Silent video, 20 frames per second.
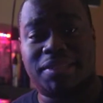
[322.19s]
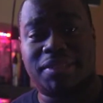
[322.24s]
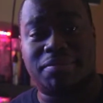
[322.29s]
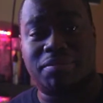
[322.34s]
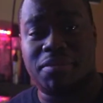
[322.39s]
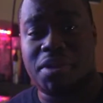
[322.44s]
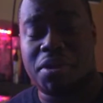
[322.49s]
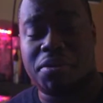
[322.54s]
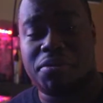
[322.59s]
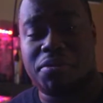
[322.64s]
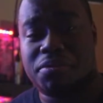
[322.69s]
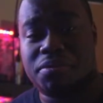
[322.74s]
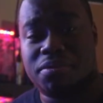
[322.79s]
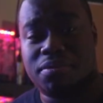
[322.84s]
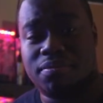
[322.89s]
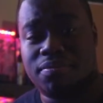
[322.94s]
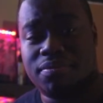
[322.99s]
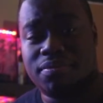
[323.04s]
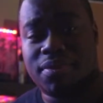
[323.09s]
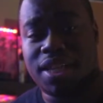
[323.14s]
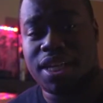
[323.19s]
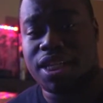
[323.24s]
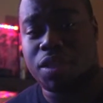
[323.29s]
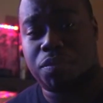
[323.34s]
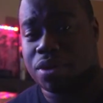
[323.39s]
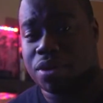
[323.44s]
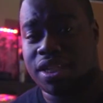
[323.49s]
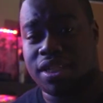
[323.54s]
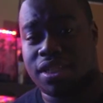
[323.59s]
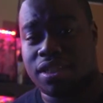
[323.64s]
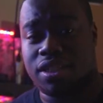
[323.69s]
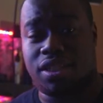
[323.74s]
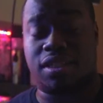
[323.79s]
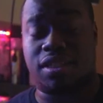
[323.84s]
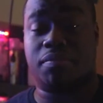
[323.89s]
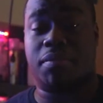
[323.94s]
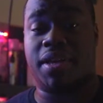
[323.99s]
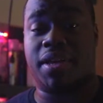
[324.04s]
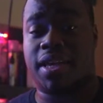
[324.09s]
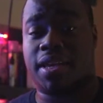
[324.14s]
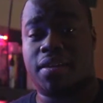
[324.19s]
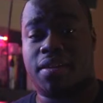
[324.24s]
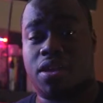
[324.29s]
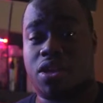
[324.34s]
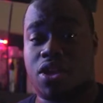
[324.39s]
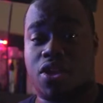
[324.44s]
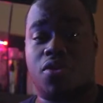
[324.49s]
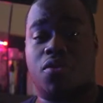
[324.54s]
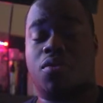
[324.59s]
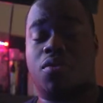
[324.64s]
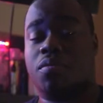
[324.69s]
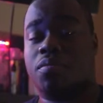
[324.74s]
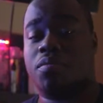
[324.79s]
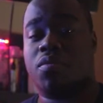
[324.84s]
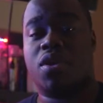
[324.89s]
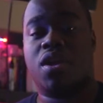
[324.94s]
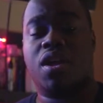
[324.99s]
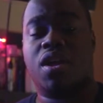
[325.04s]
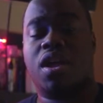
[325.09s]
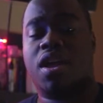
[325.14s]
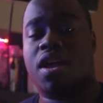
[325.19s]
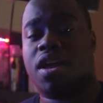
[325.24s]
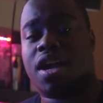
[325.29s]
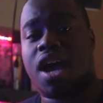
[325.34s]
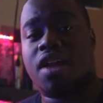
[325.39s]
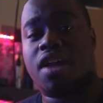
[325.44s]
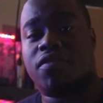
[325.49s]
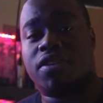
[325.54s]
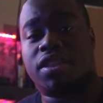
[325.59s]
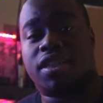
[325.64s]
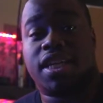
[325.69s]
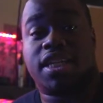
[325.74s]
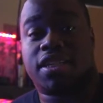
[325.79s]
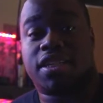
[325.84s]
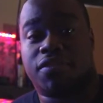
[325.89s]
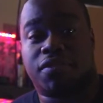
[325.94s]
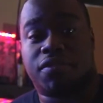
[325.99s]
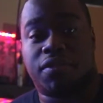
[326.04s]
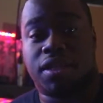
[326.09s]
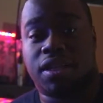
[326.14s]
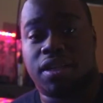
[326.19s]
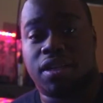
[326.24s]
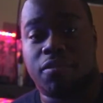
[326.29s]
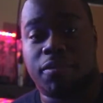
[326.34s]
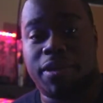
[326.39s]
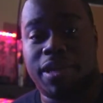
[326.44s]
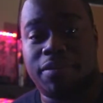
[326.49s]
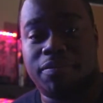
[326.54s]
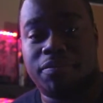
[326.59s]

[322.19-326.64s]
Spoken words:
No expression. Just me, you. Conversation for a little bit.